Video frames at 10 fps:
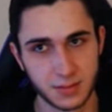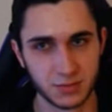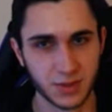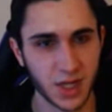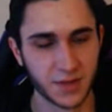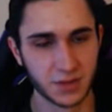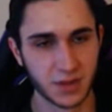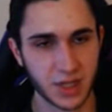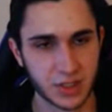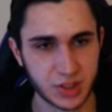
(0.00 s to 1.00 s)
read off
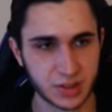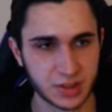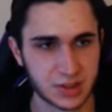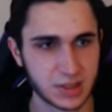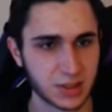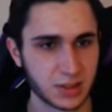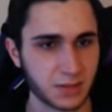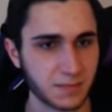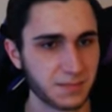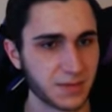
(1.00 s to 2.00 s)
donations,
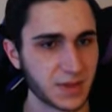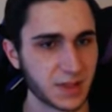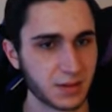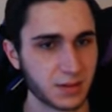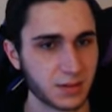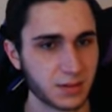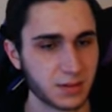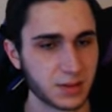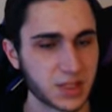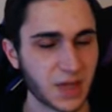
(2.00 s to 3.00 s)

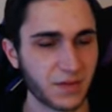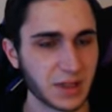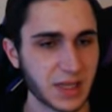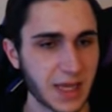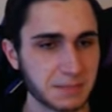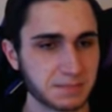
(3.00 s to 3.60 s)
stuff like that.